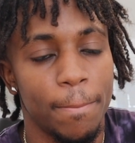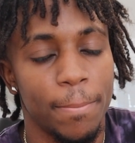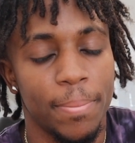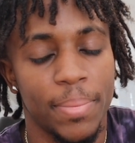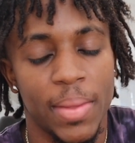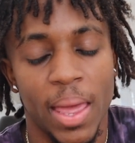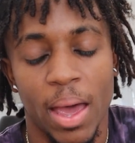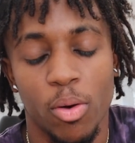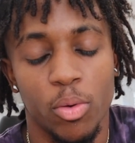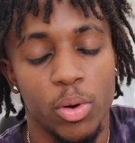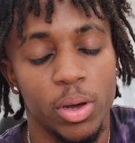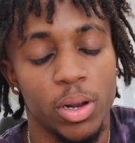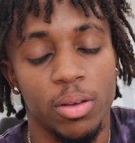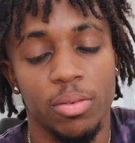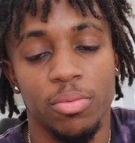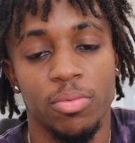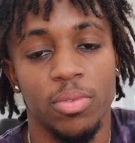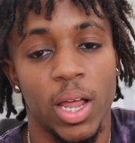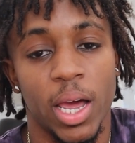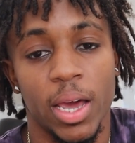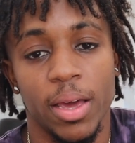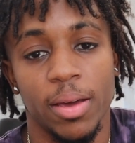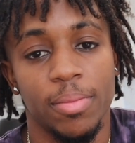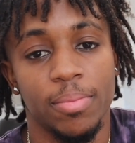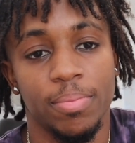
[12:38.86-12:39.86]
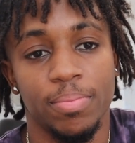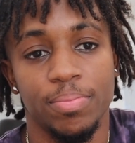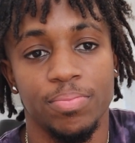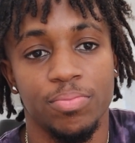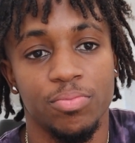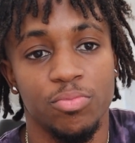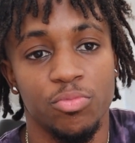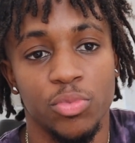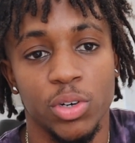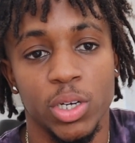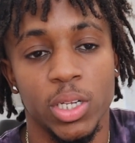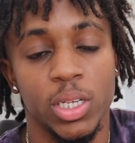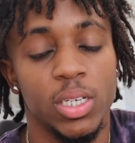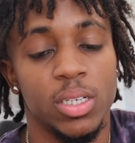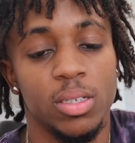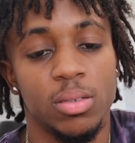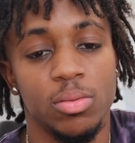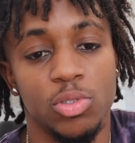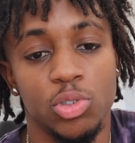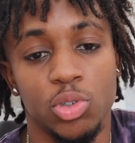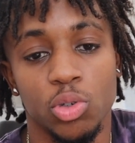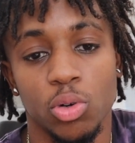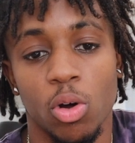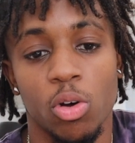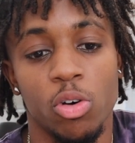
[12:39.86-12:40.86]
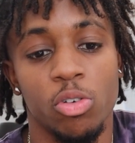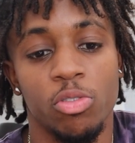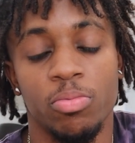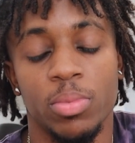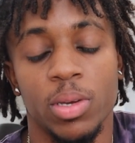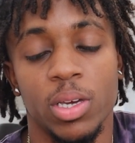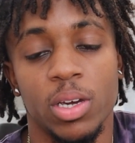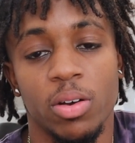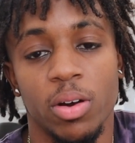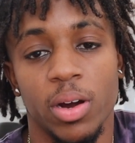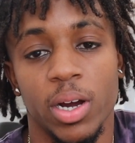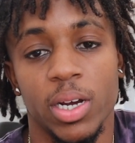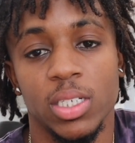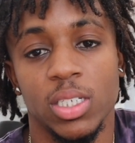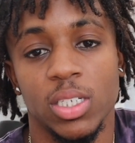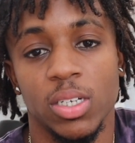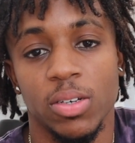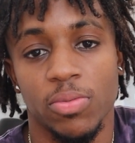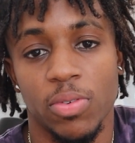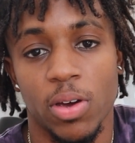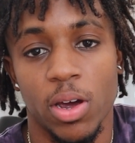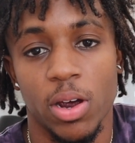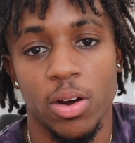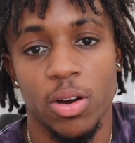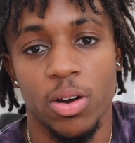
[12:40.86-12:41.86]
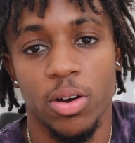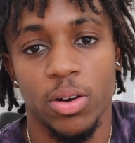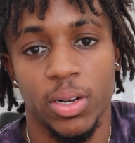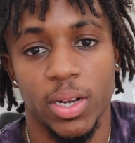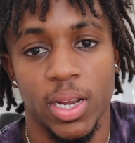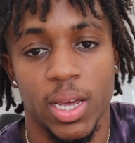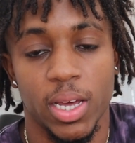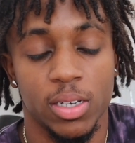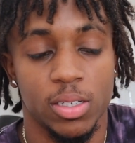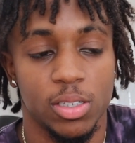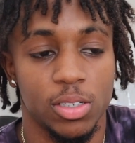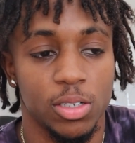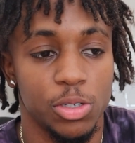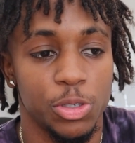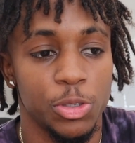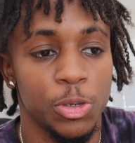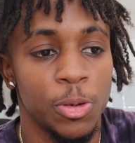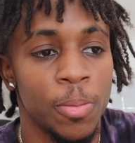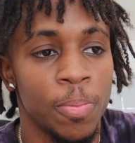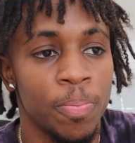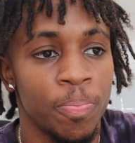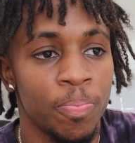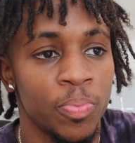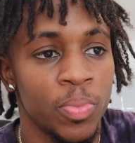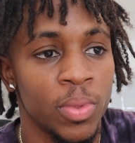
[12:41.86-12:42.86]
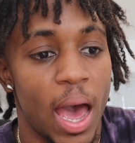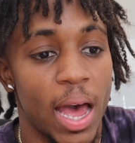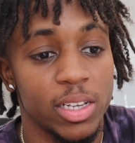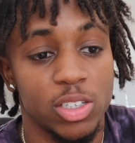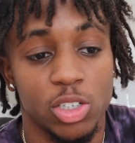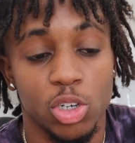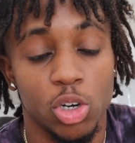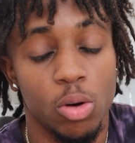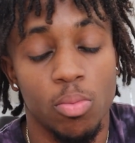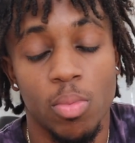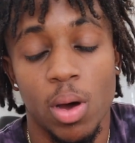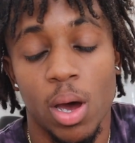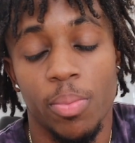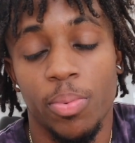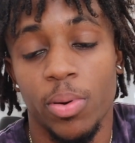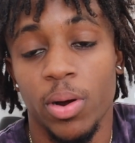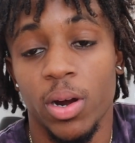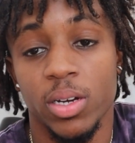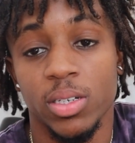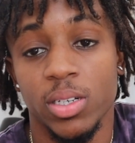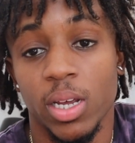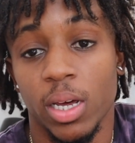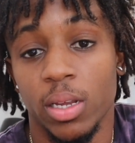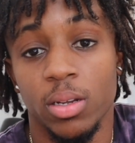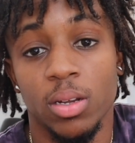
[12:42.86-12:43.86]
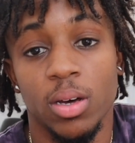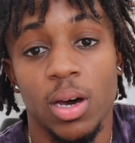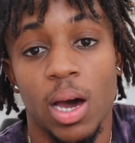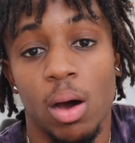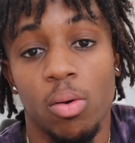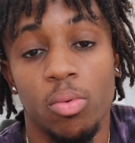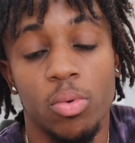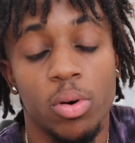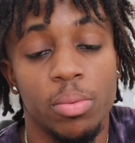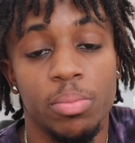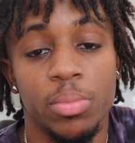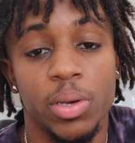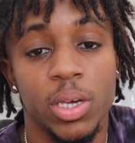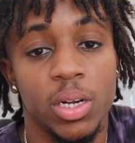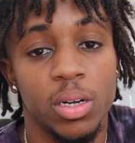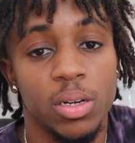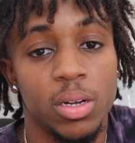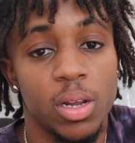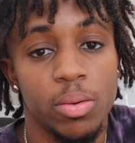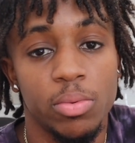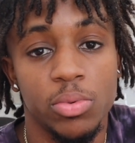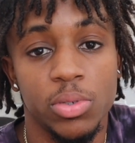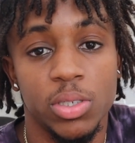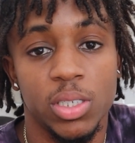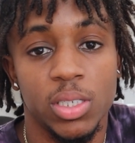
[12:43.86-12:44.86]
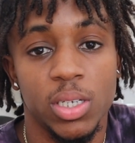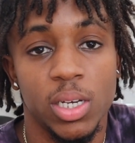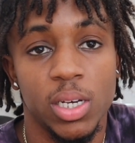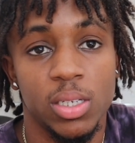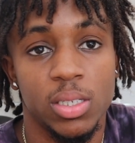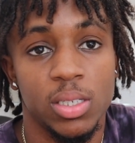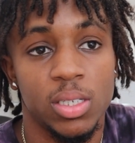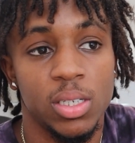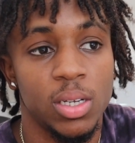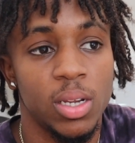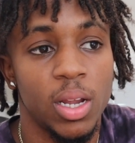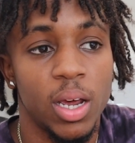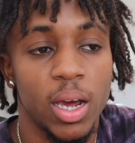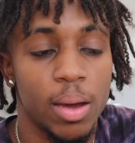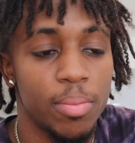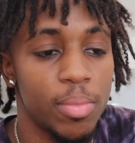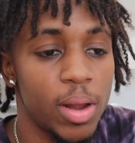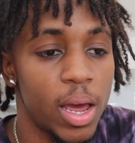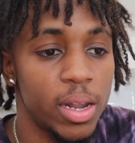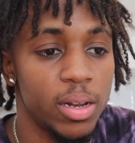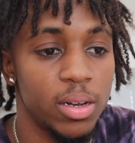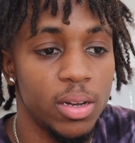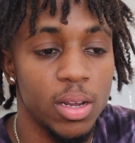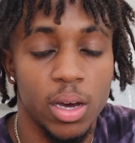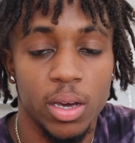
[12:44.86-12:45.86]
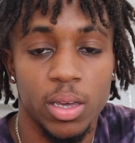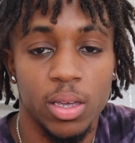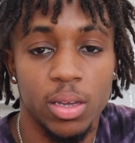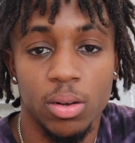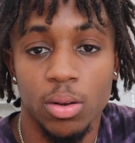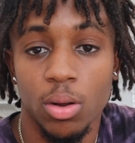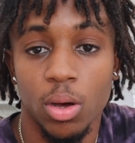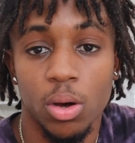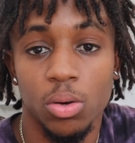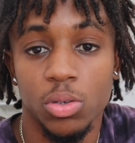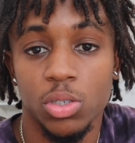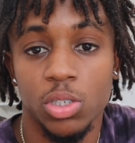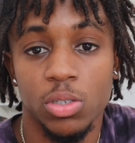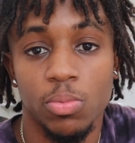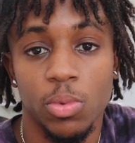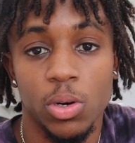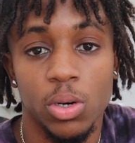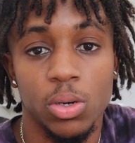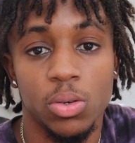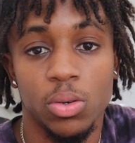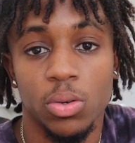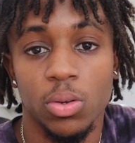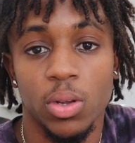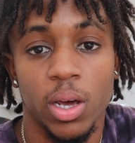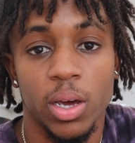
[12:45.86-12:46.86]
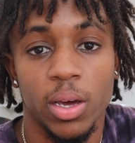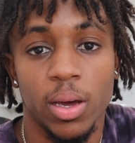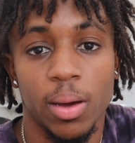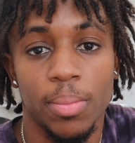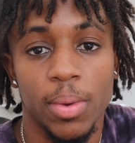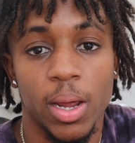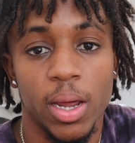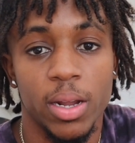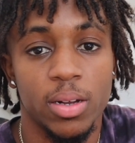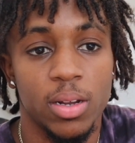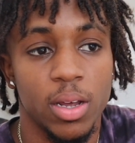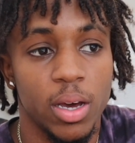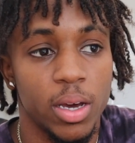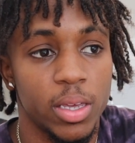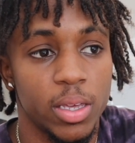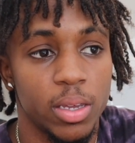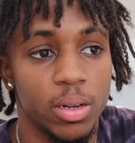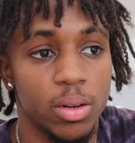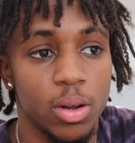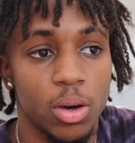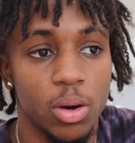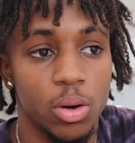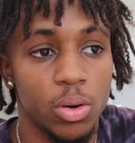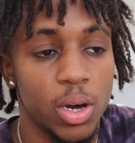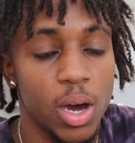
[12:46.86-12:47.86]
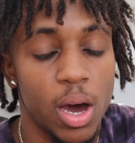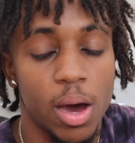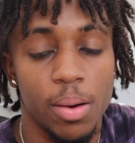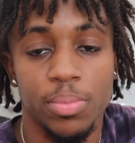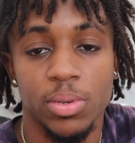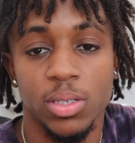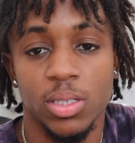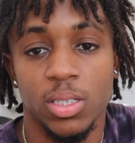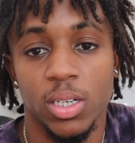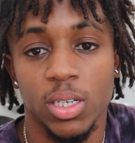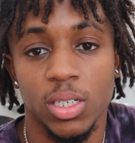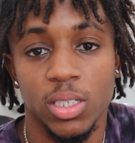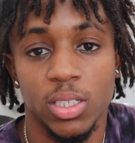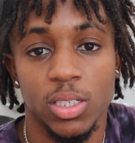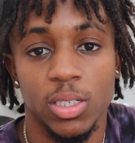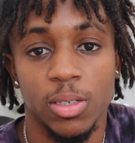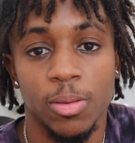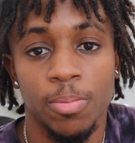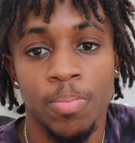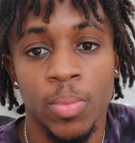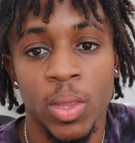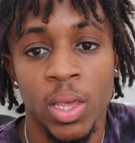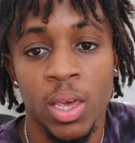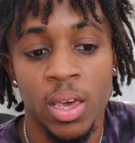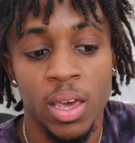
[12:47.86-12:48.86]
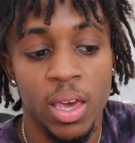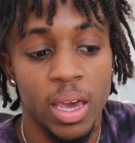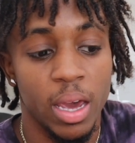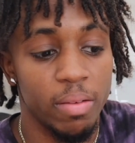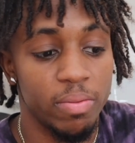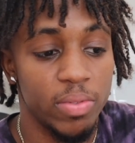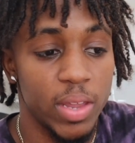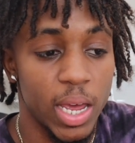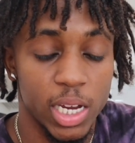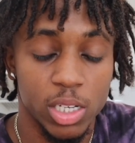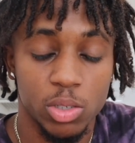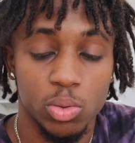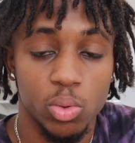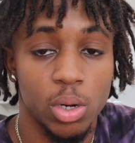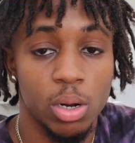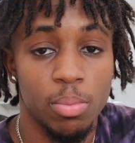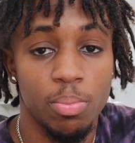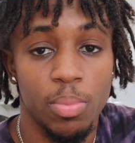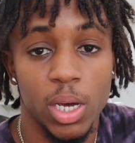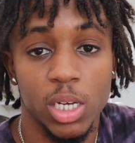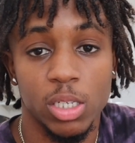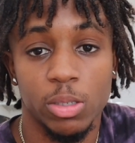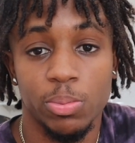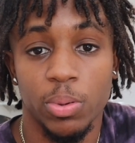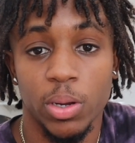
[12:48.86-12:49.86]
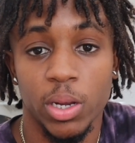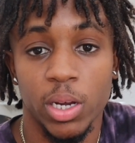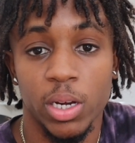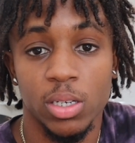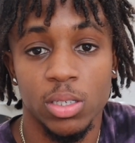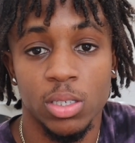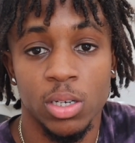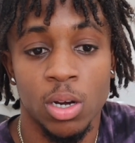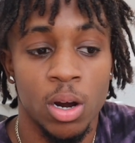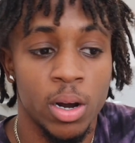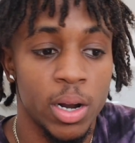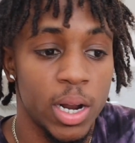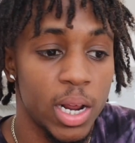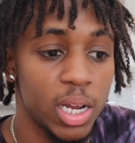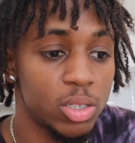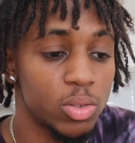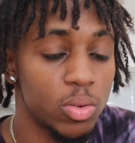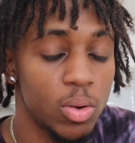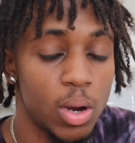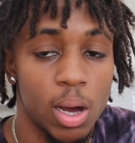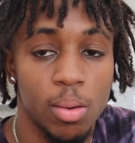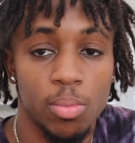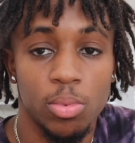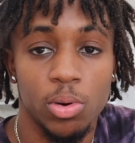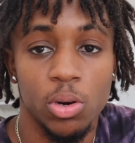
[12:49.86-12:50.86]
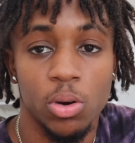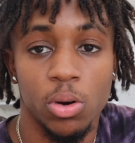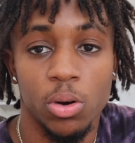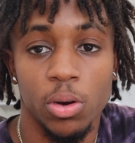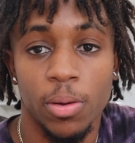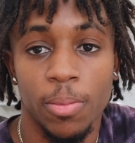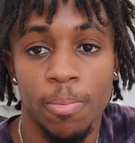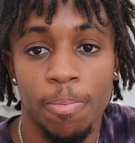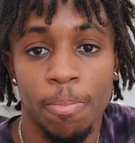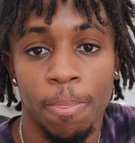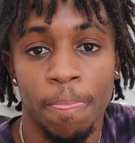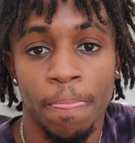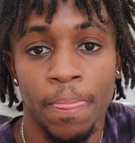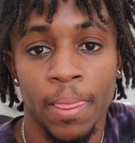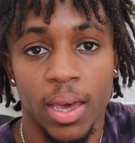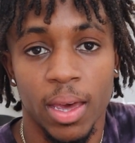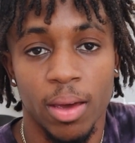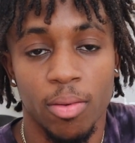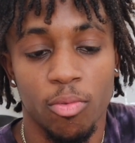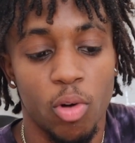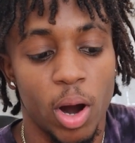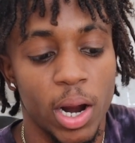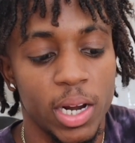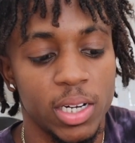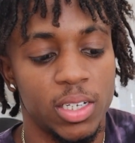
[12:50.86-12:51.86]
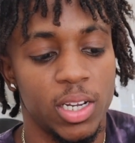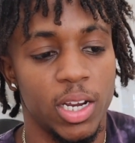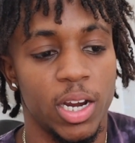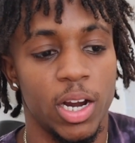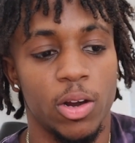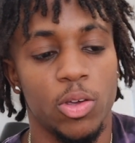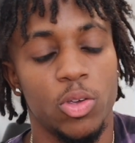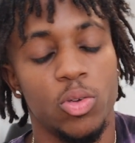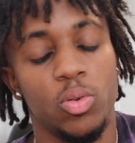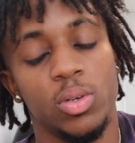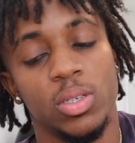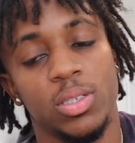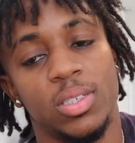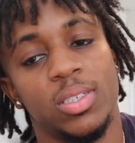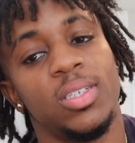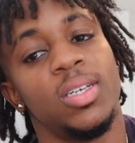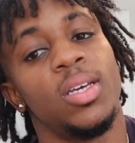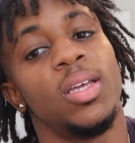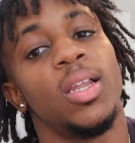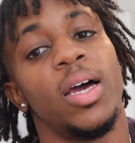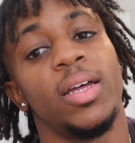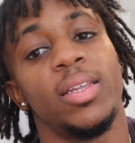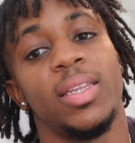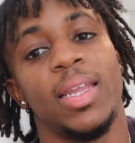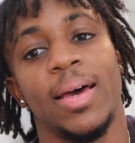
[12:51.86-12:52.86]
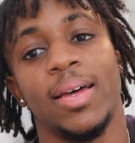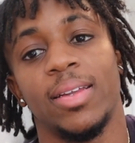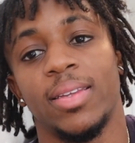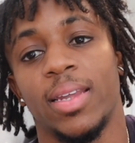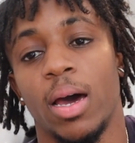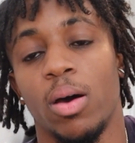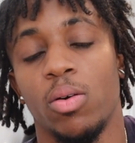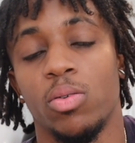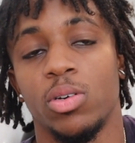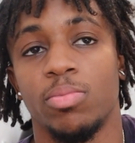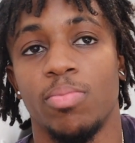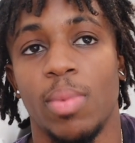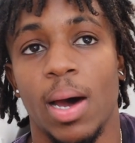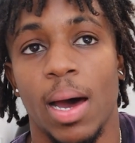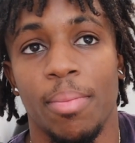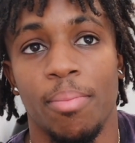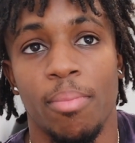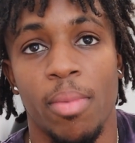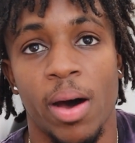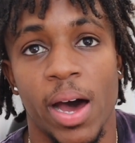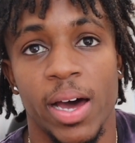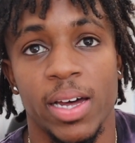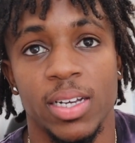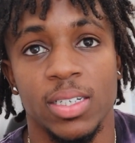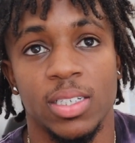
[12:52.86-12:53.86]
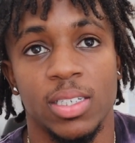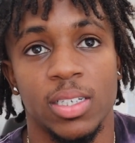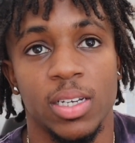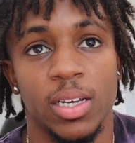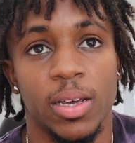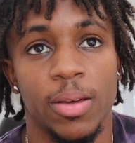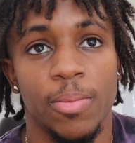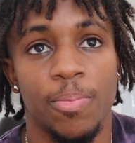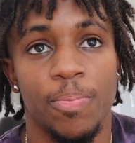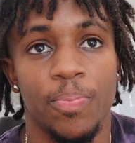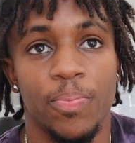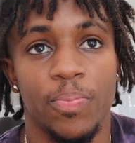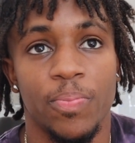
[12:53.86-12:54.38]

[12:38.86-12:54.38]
that would have, like, really drove me crazy if I heard that. So I told my parents, like, look, I want to be in the WCAC. Like, I'm not ducking no smoke. Like, I'm not ducking no competition. If that's where the best players are, that's where I'm going. And right there, you can see, like, that was my mindset,